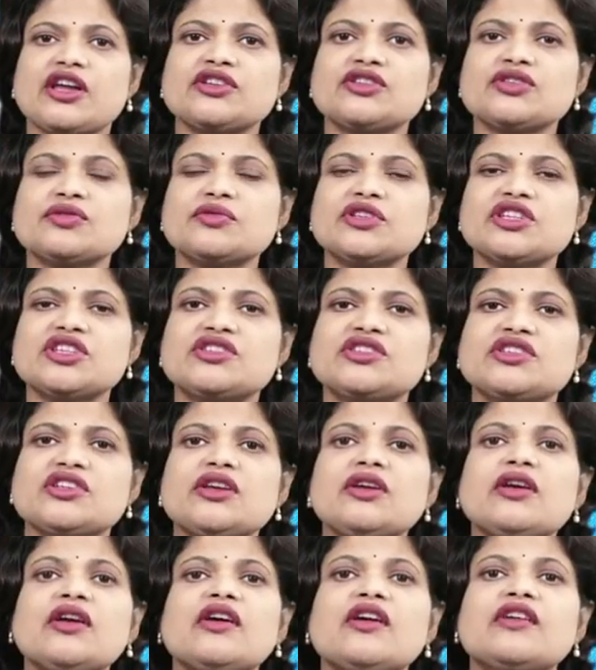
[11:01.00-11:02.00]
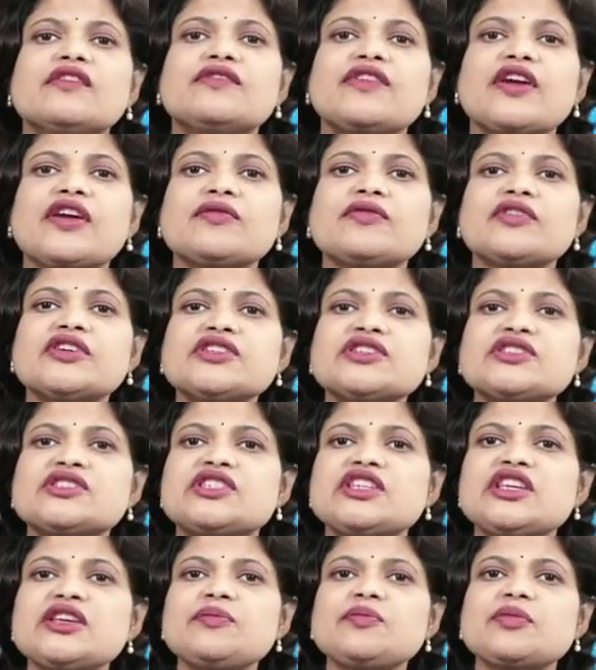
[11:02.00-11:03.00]
and humidity favors
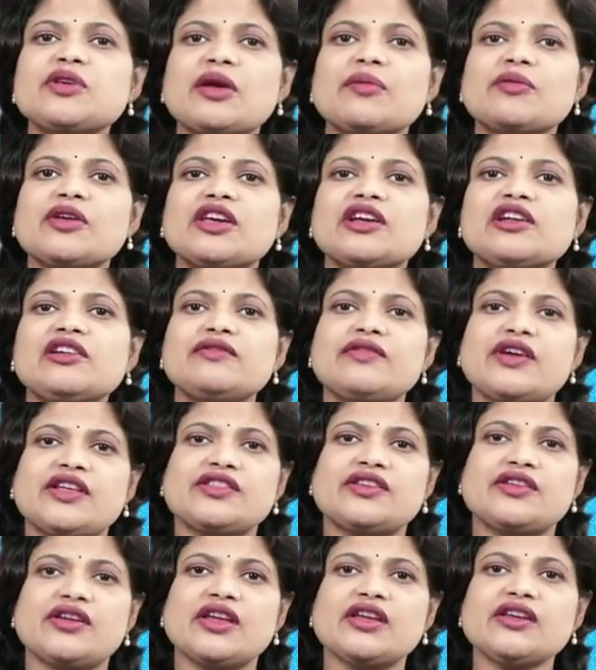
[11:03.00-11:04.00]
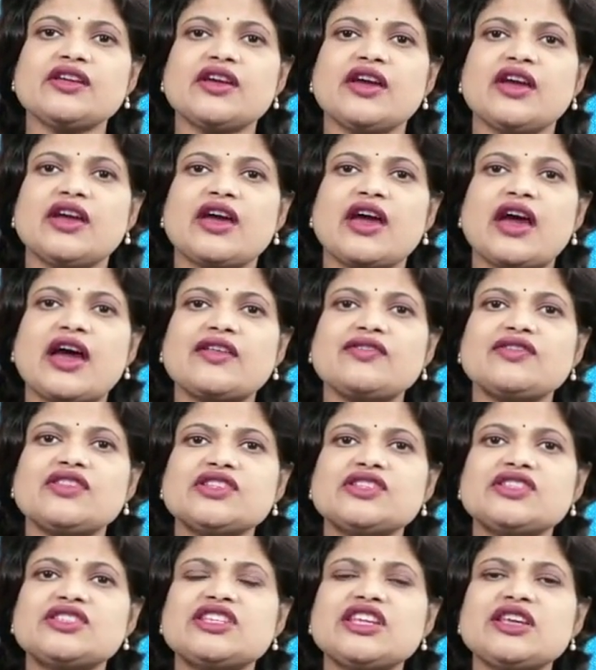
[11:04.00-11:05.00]
deep chemical weathering, and
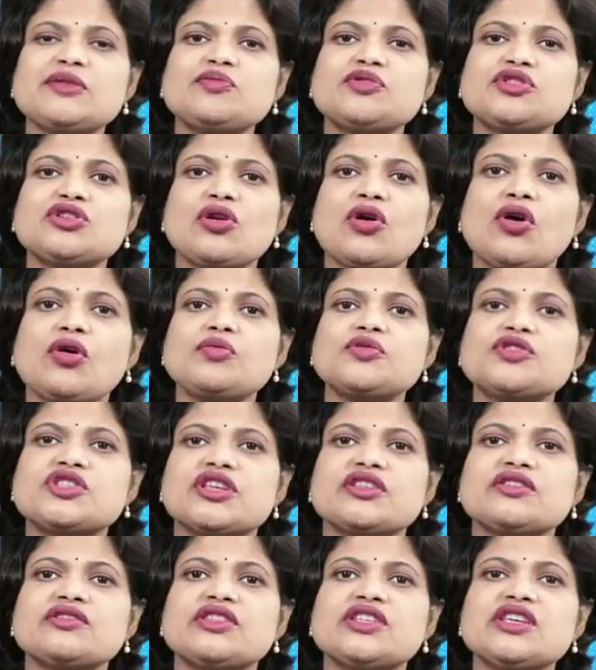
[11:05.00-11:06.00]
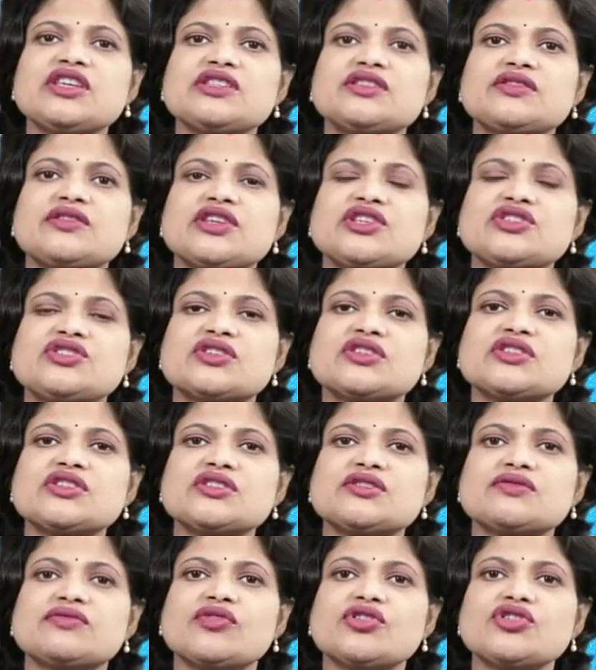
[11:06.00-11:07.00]
the steep slopes in these
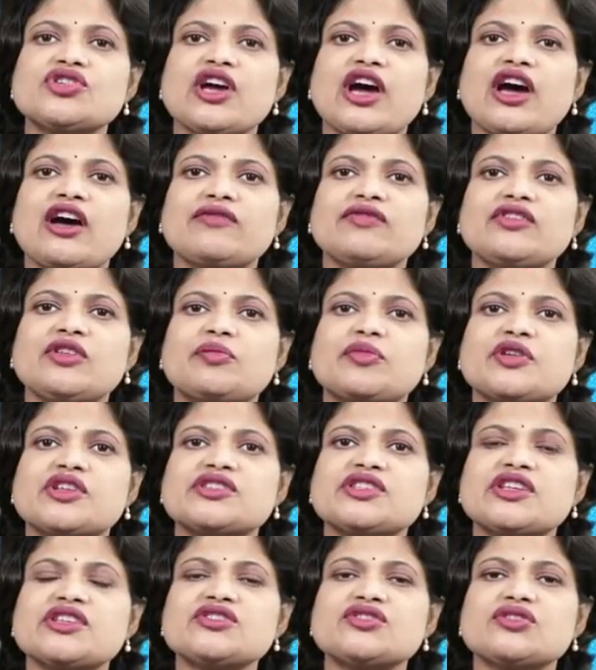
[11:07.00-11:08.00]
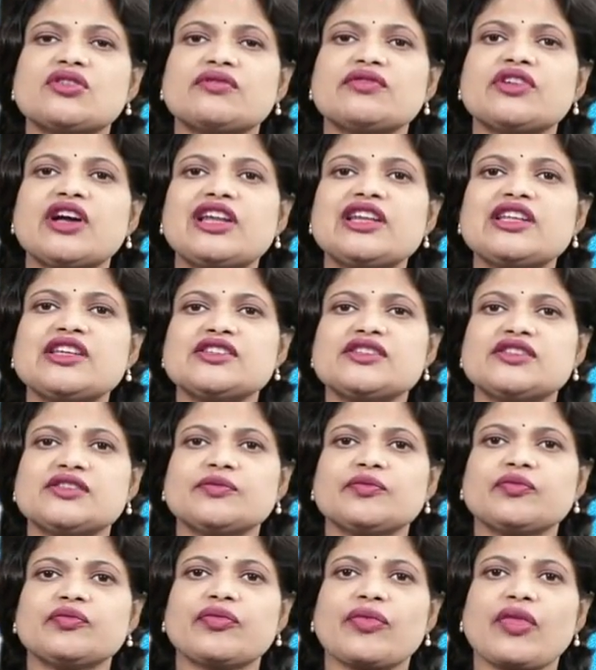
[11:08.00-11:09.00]
regions would have the presence of gullies.
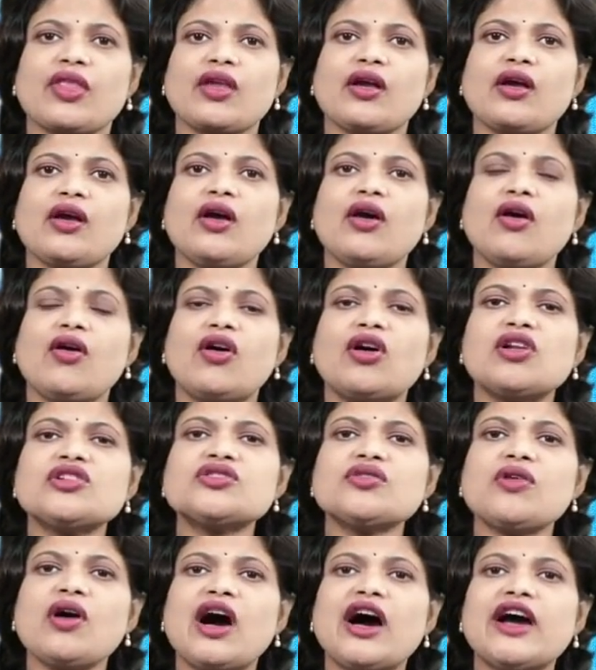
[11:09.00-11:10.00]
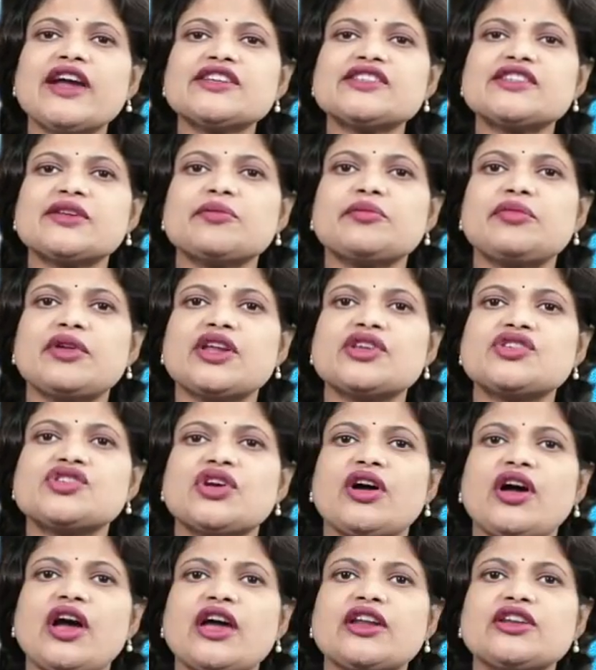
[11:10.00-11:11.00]
Also, high
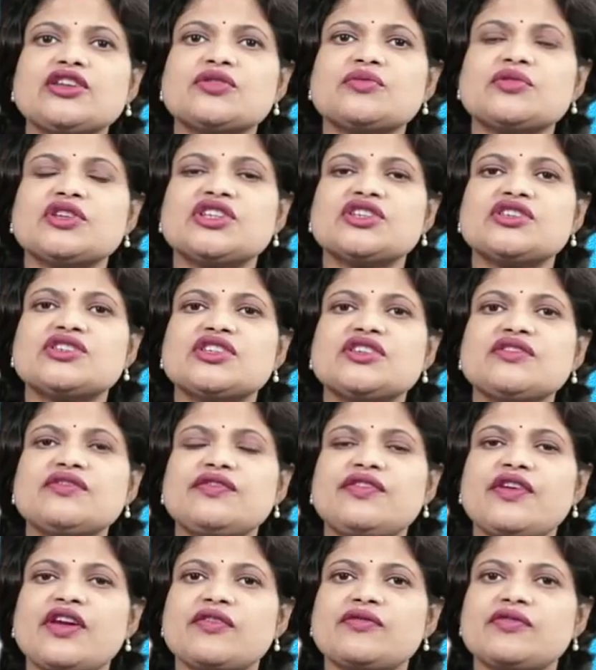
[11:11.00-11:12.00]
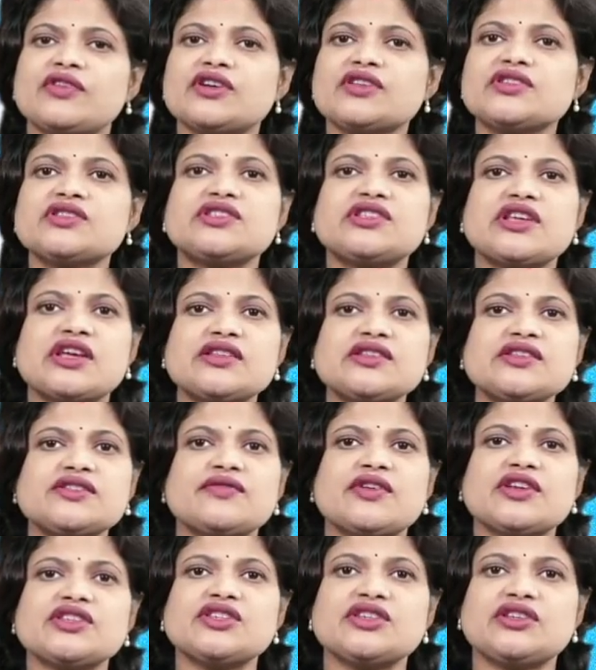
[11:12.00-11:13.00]
temperature and humidity favors dense
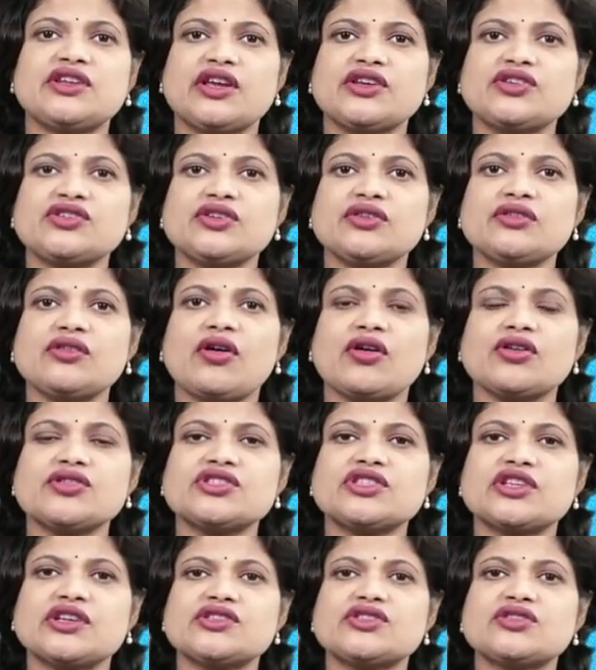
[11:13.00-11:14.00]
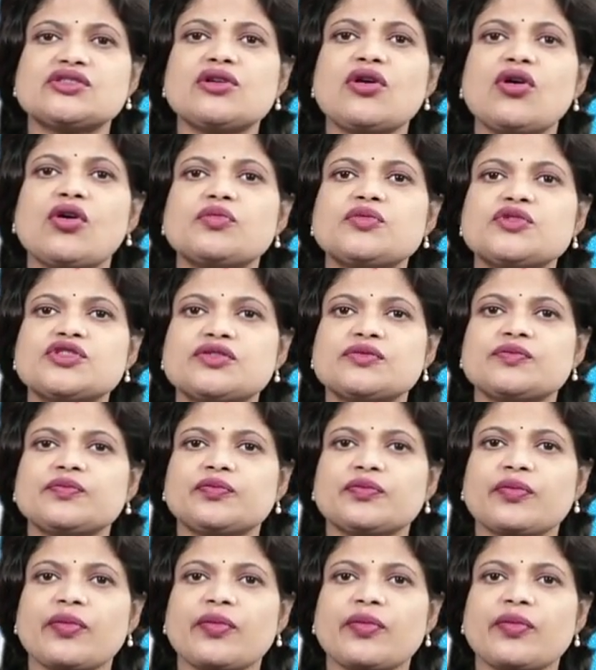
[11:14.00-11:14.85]
vegetation on such slopes.